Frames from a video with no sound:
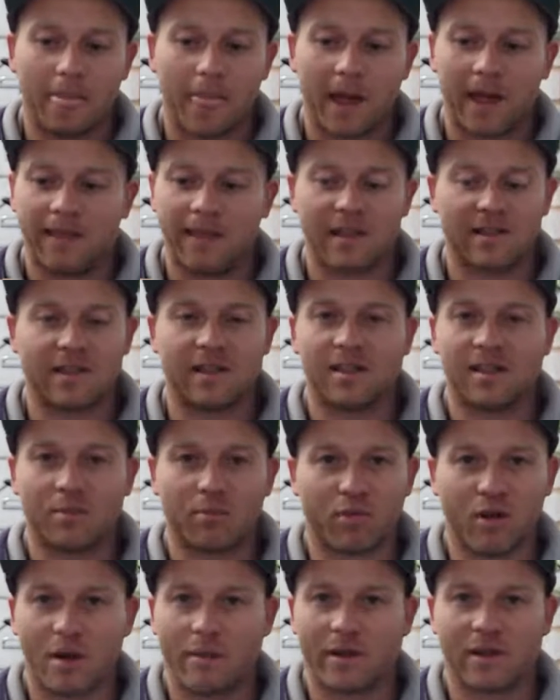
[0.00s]
And
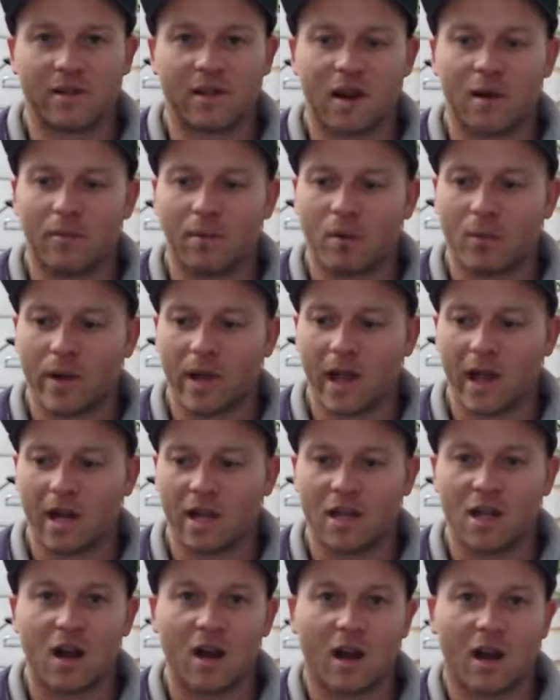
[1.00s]
this is a prime example.
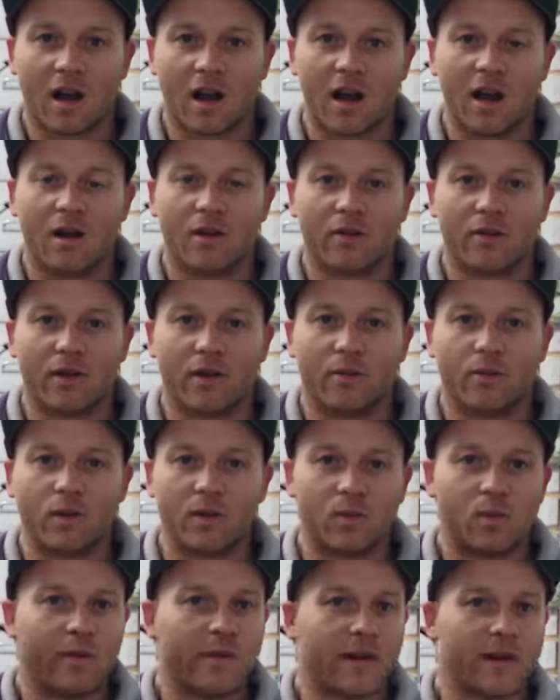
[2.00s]
We had a young
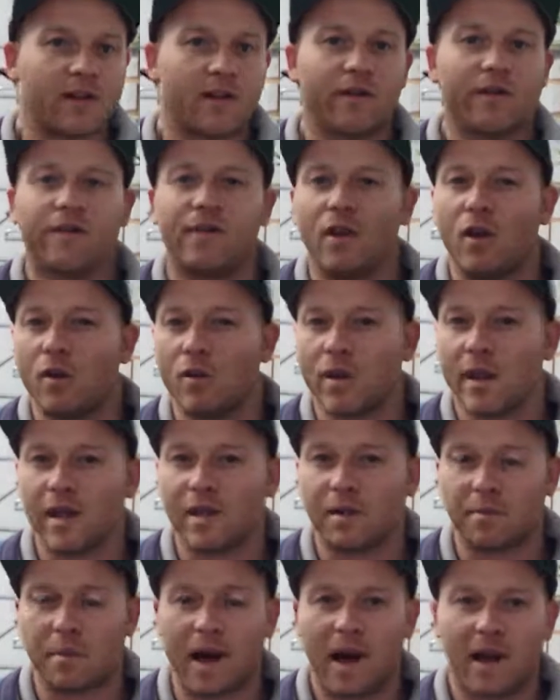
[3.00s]
girl that was with us a
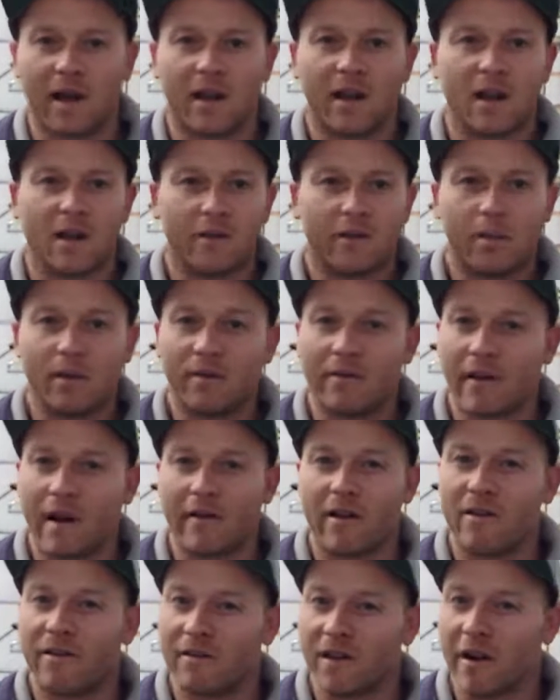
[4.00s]
few years back,
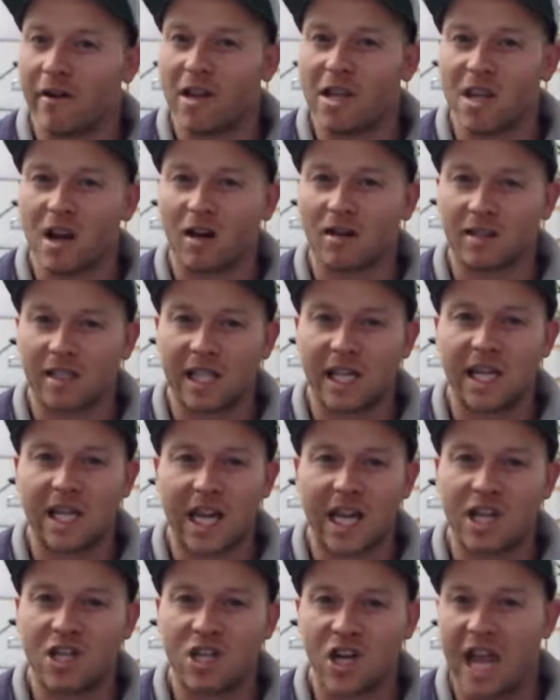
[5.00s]
from a very, very young
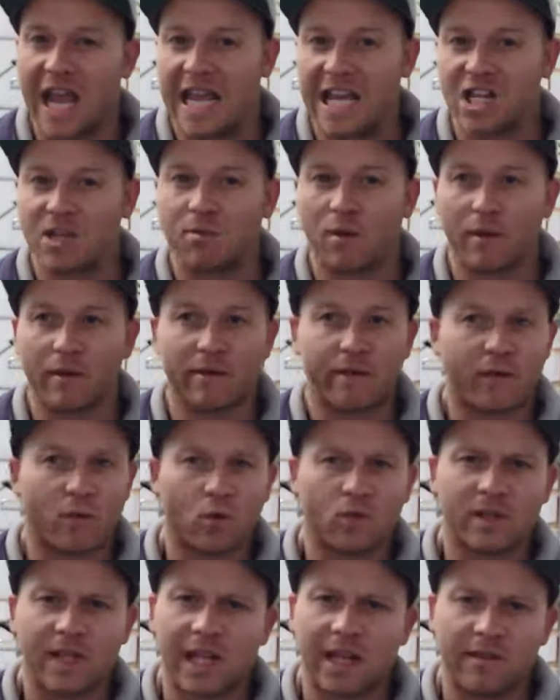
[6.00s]
teenage age,
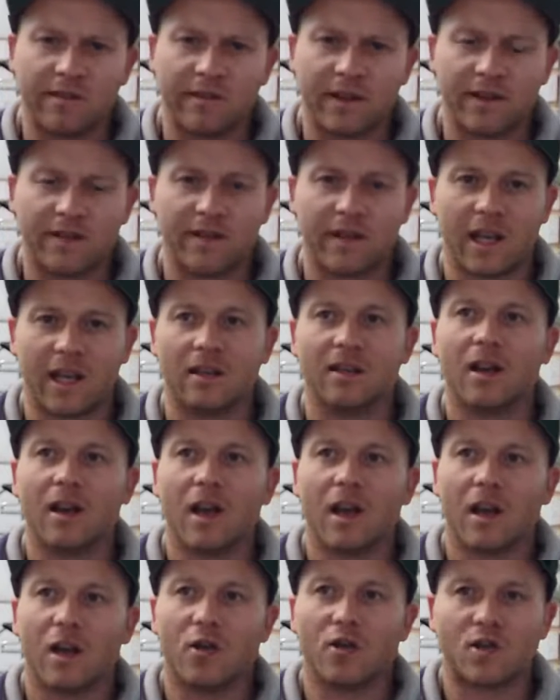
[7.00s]
probably 14,
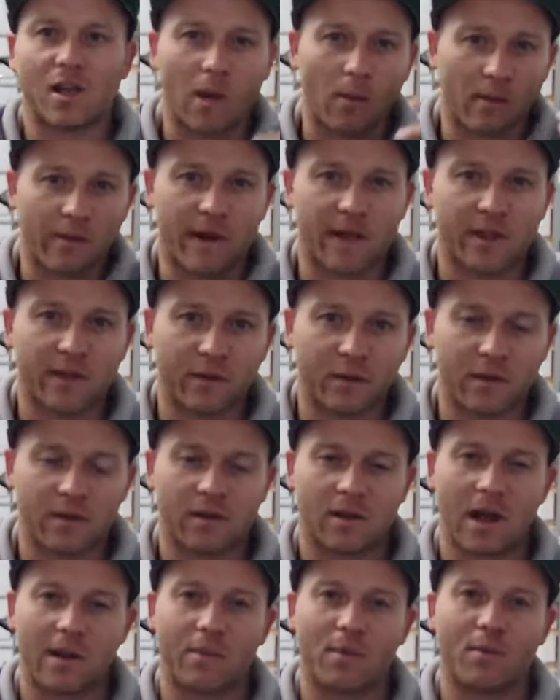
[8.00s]
15, who stuck with
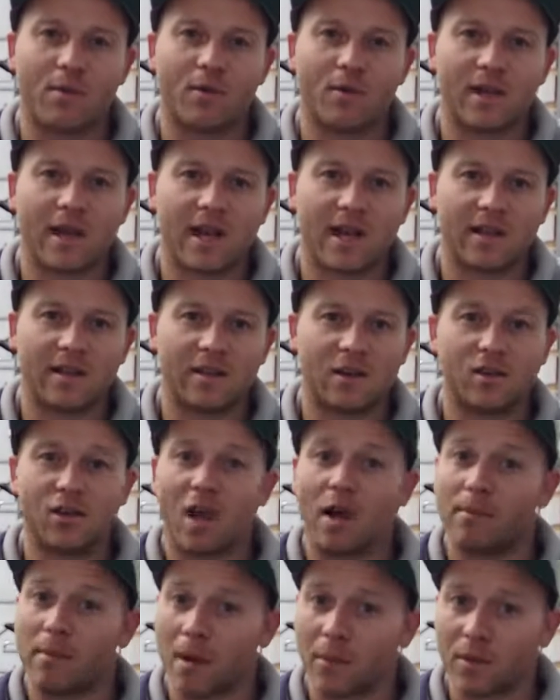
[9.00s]
us for a couple more
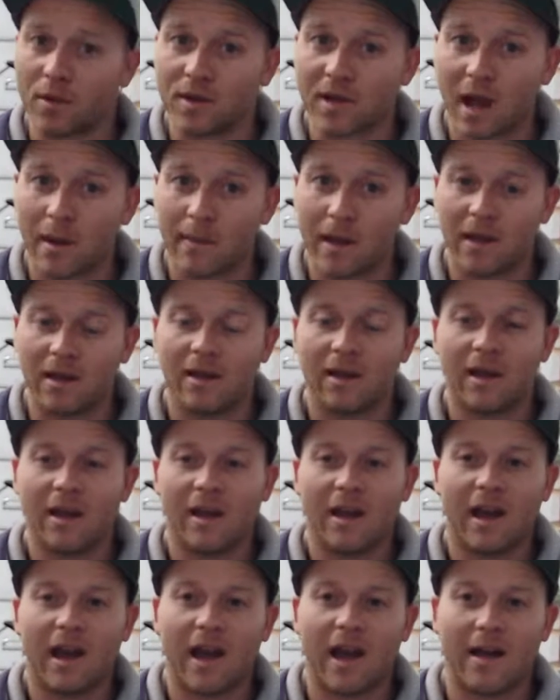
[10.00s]
years because her mum was
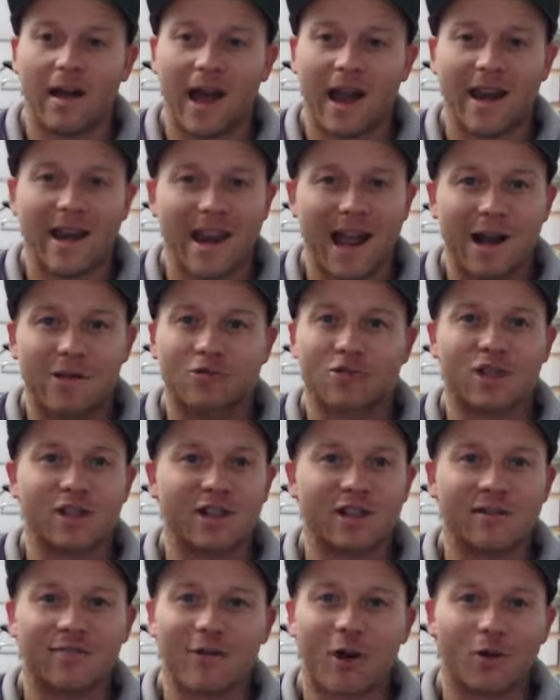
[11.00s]
coming. and
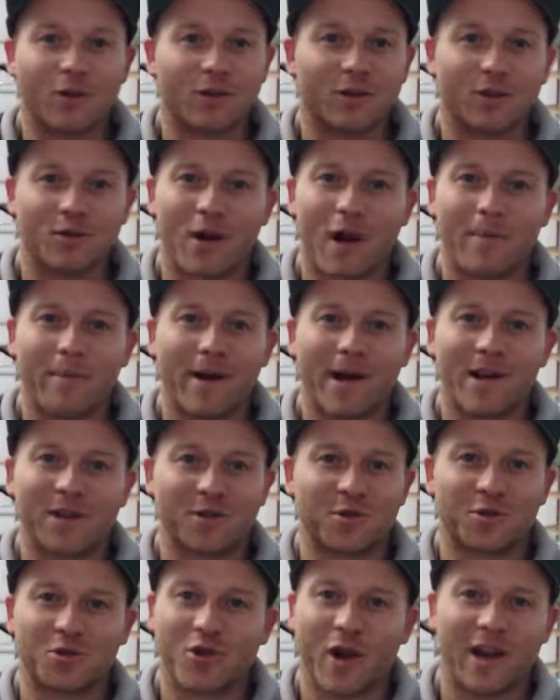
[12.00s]
now she's enrolled onto our
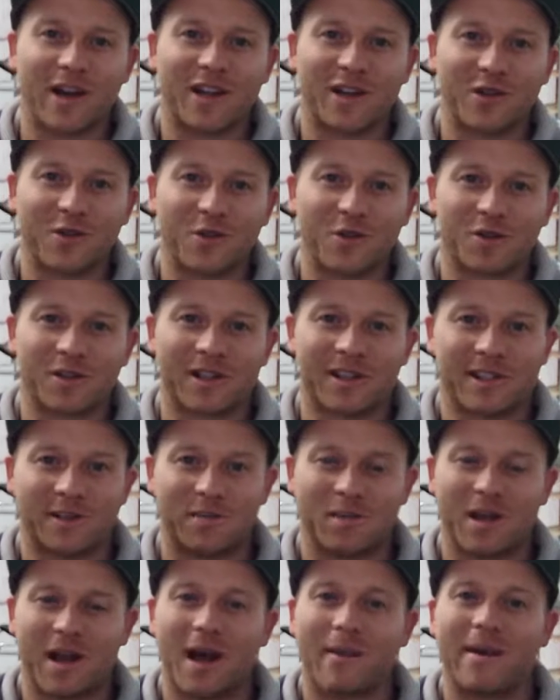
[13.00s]
personal training
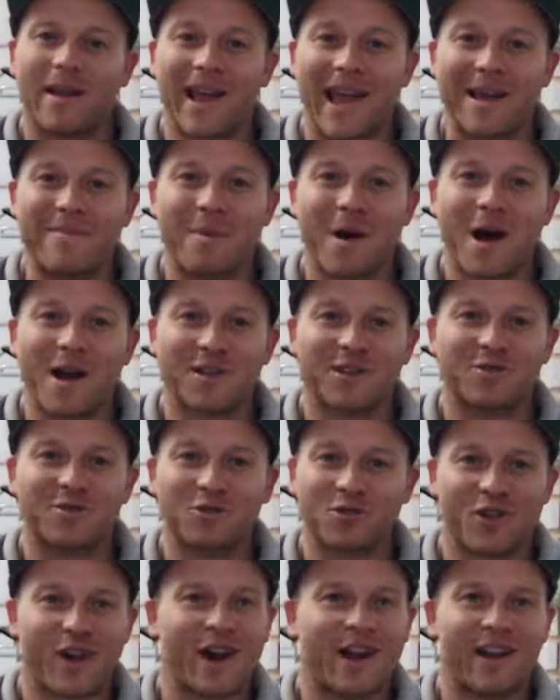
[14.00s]
course and is becoming a
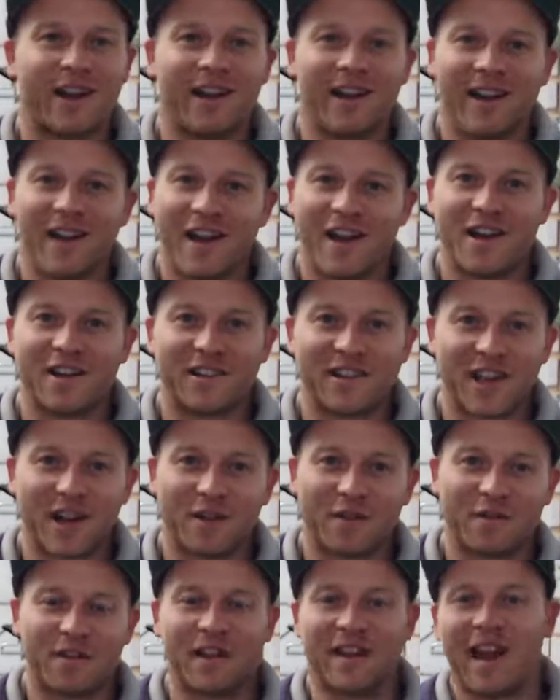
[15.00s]
personal trainer
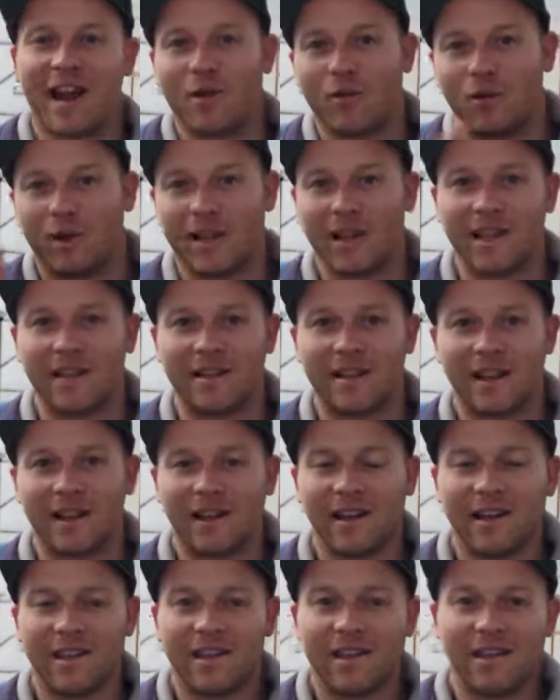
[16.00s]
herself to now
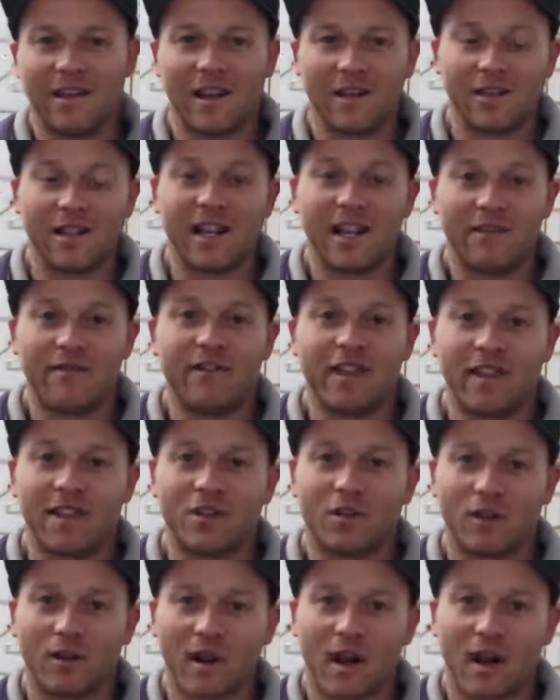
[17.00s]
lead, to live